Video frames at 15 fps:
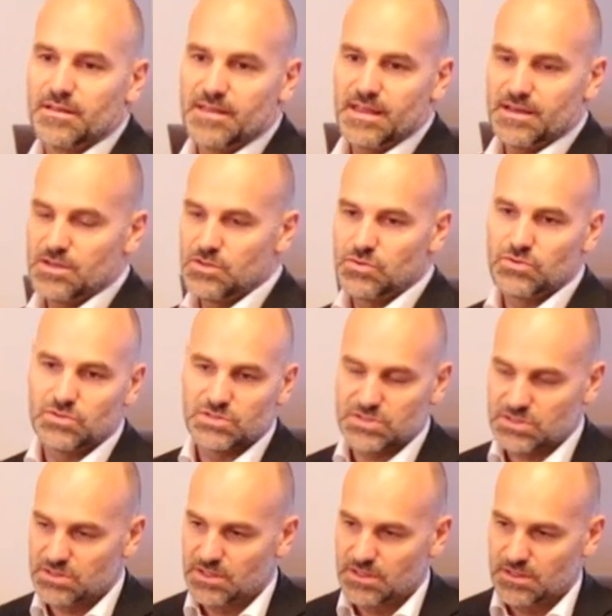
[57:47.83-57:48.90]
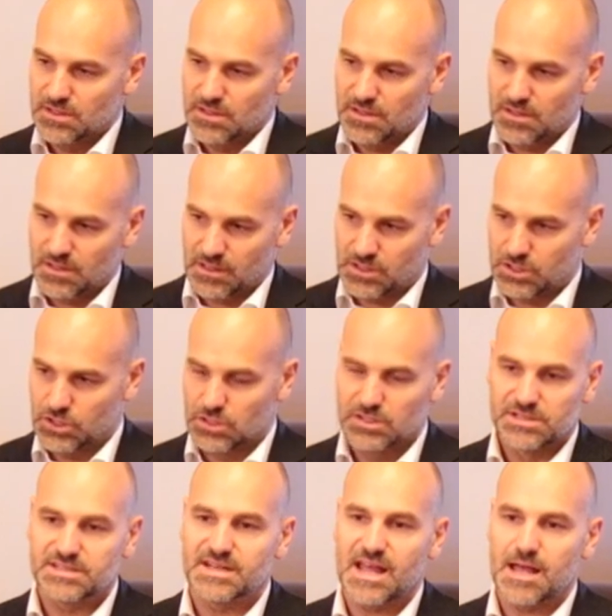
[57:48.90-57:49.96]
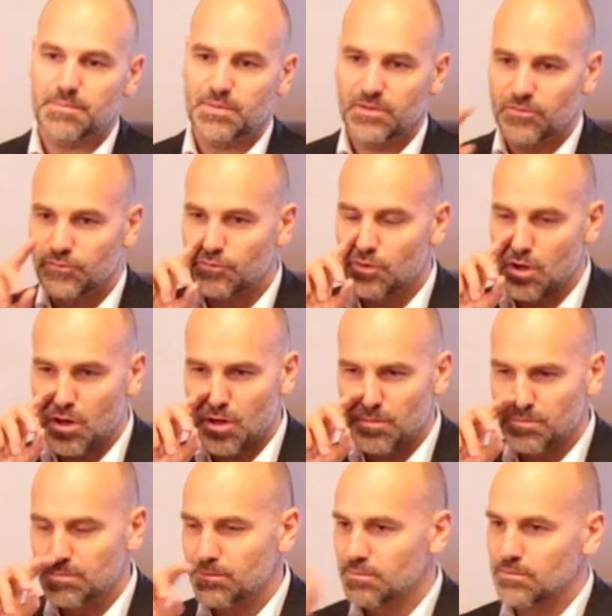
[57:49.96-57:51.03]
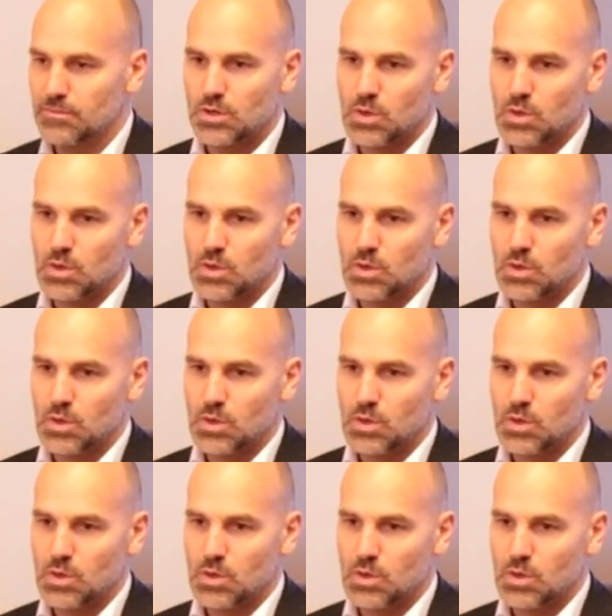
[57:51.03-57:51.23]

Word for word: that use a kernel snap from